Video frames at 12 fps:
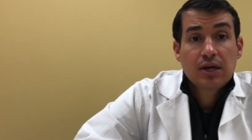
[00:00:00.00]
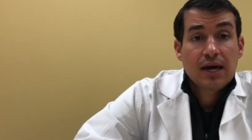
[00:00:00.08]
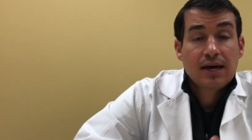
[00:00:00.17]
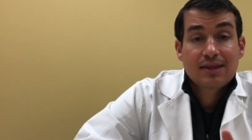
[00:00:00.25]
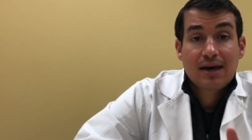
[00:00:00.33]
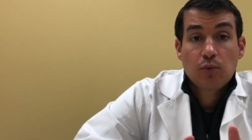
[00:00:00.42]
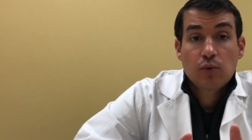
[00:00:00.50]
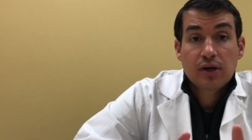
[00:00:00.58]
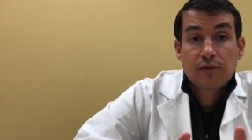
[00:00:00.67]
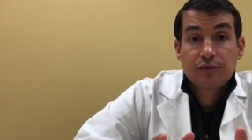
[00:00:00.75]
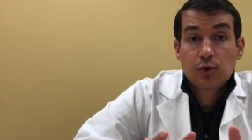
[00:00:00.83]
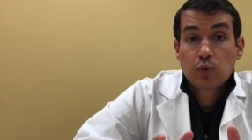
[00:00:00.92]
and that way
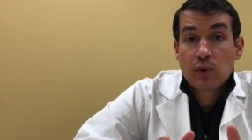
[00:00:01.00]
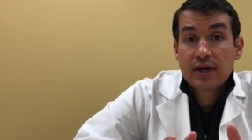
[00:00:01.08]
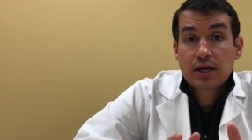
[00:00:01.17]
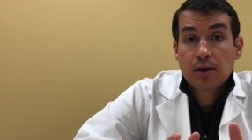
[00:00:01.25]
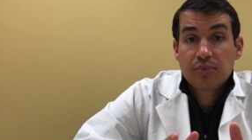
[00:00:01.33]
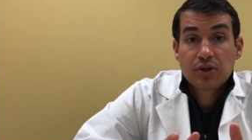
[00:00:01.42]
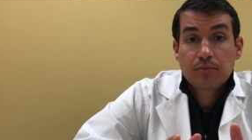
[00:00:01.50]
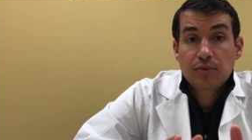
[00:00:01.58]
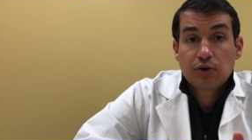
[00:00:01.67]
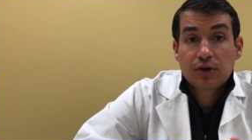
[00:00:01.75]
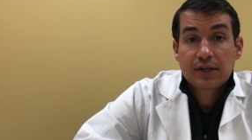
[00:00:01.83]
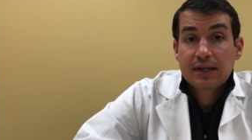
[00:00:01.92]
if you wake up in the
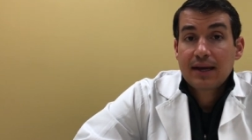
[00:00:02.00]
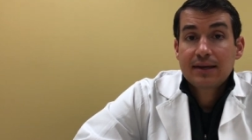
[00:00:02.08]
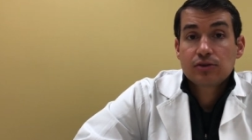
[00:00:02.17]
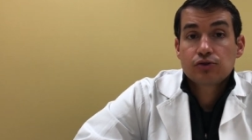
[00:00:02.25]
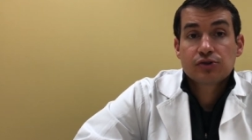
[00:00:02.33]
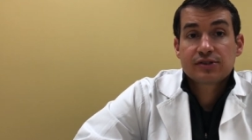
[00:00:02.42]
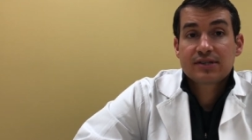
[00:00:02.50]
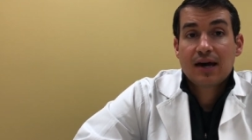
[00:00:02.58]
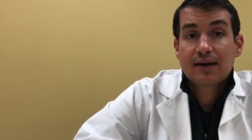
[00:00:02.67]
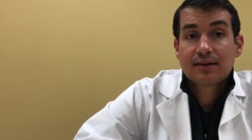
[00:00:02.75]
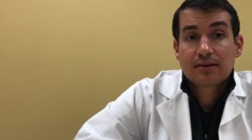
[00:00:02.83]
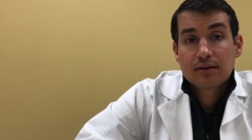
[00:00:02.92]
middle of the night, you just
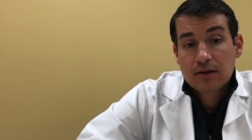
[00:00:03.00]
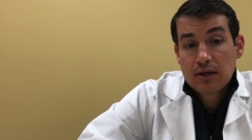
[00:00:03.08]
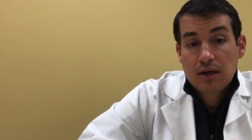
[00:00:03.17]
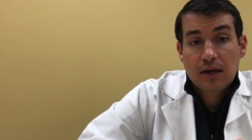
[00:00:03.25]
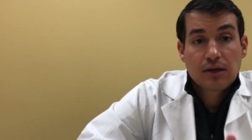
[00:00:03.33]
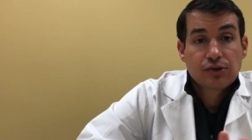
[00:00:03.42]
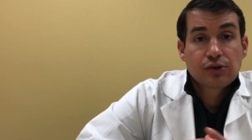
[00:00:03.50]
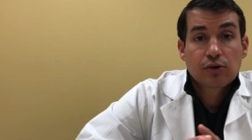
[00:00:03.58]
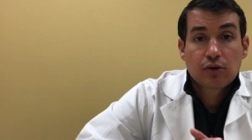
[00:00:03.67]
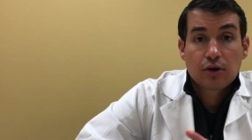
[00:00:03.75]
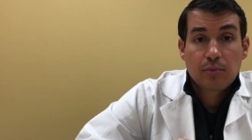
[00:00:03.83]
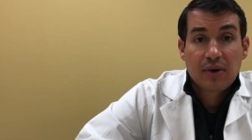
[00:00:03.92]
tighten it and you go
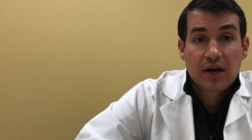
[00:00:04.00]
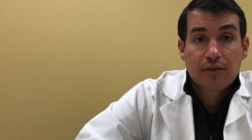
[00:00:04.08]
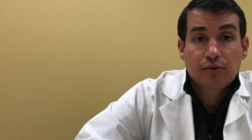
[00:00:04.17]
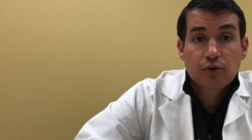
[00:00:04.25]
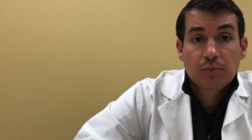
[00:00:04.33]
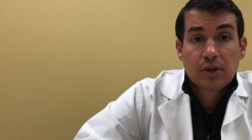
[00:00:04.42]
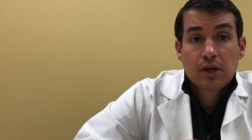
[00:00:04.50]
to the bathroom.